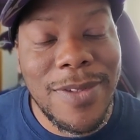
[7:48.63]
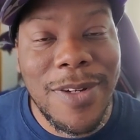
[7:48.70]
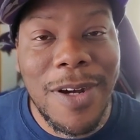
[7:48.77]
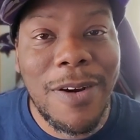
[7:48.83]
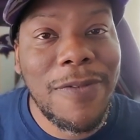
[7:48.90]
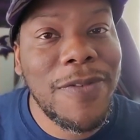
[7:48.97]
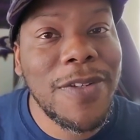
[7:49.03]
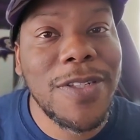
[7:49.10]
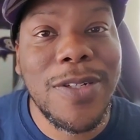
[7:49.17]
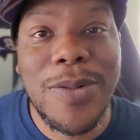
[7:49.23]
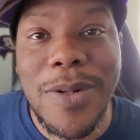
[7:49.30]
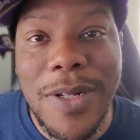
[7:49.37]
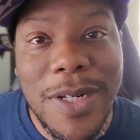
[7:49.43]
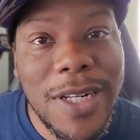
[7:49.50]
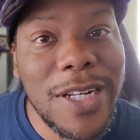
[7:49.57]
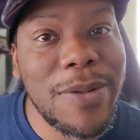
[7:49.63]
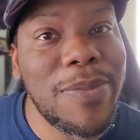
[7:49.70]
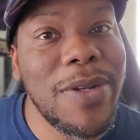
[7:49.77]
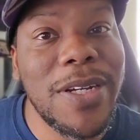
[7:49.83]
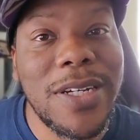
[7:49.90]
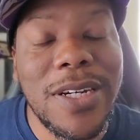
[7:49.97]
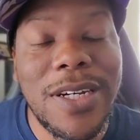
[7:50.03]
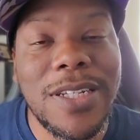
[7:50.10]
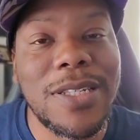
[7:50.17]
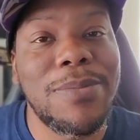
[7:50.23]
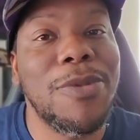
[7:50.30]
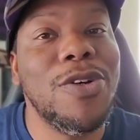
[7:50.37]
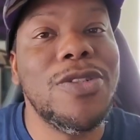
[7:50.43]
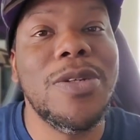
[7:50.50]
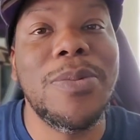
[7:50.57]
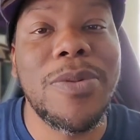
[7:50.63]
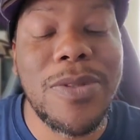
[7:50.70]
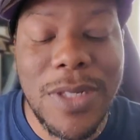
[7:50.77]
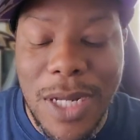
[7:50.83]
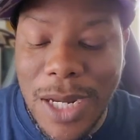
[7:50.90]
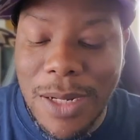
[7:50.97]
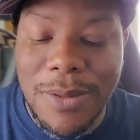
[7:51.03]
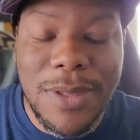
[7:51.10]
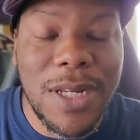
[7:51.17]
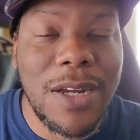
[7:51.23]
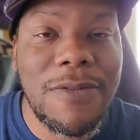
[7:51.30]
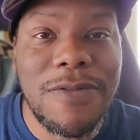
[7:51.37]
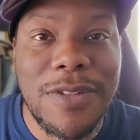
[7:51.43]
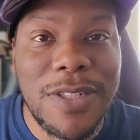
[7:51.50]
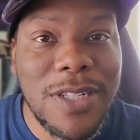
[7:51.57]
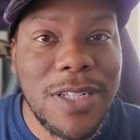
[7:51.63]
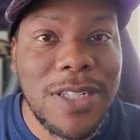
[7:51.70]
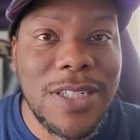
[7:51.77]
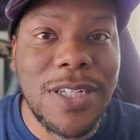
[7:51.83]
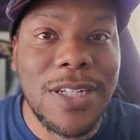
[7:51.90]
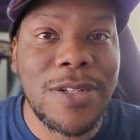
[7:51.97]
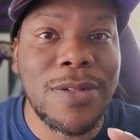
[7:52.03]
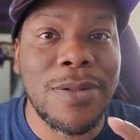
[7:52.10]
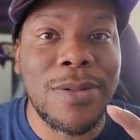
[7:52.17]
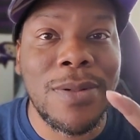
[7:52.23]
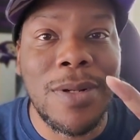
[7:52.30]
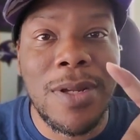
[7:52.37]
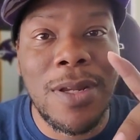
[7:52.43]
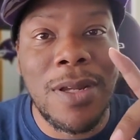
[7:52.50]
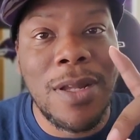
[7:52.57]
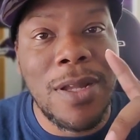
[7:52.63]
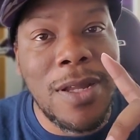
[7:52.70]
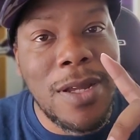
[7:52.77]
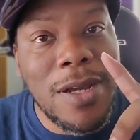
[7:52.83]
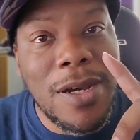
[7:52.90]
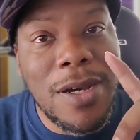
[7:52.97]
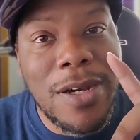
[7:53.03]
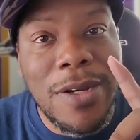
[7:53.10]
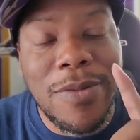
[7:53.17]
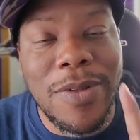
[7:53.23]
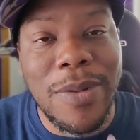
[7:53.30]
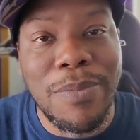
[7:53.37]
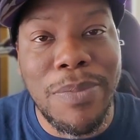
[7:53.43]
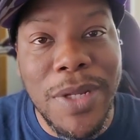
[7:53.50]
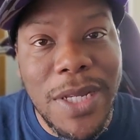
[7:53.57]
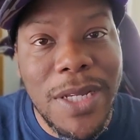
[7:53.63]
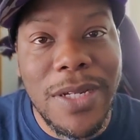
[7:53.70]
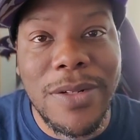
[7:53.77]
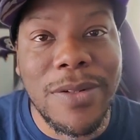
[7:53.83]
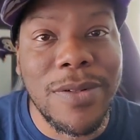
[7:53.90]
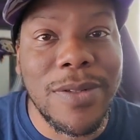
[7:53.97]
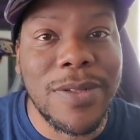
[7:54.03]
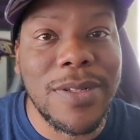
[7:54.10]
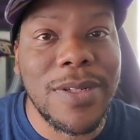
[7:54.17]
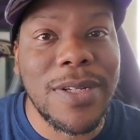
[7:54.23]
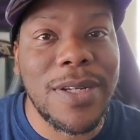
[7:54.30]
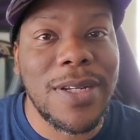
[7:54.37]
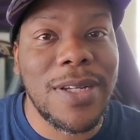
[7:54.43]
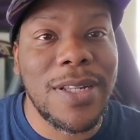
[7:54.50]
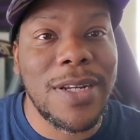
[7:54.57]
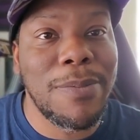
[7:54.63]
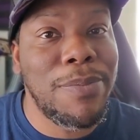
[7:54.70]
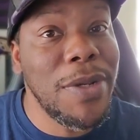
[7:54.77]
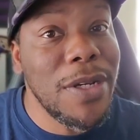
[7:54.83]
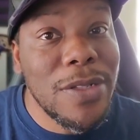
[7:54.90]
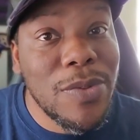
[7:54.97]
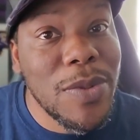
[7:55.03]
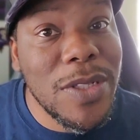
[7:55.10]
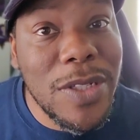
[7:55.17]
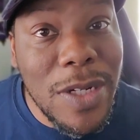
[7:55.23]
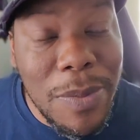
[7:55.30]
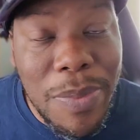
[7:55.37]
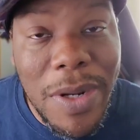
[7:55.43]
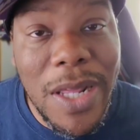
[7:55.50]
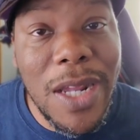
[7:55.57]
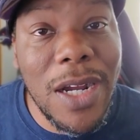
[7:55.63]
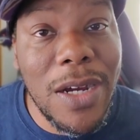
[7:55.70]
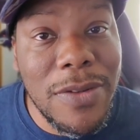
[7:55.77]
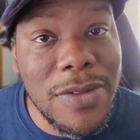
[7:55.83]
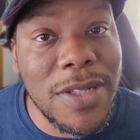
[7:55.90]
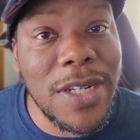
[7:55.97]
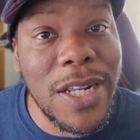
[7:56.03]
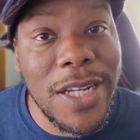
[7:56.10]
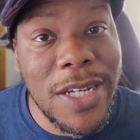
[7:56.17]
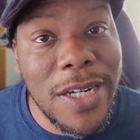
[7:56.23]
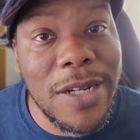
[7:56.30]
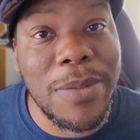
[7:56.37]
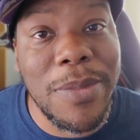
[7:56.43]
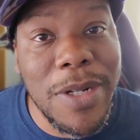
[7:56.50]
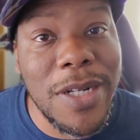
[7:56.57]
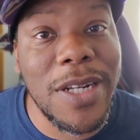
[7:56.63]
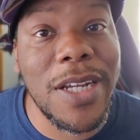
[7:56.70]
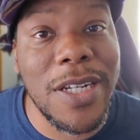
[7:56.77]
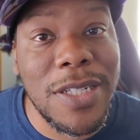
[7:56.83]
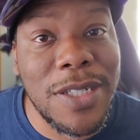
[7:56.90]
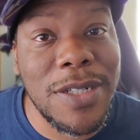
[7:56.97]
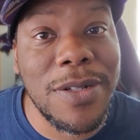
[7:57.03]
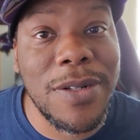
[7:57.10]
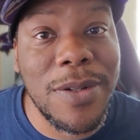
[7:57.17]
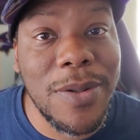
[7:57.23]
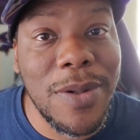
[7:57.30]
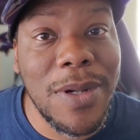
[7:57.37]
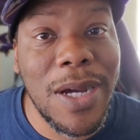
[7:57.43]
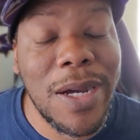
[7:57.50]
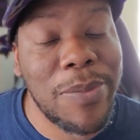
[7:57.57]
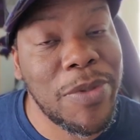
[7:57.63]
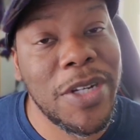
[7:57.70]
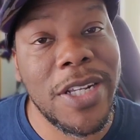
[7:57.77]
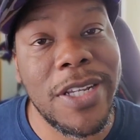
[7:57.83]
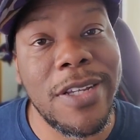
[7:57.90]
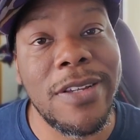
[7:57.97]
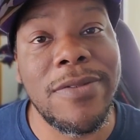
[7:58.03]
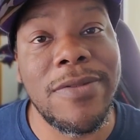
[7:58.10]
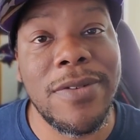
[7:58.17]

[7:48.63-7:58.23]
Offense coordinator been cut multiple times. San Francisco, um, the Bills, and the Bills went to the playoffs and they cut him the next year, I believe.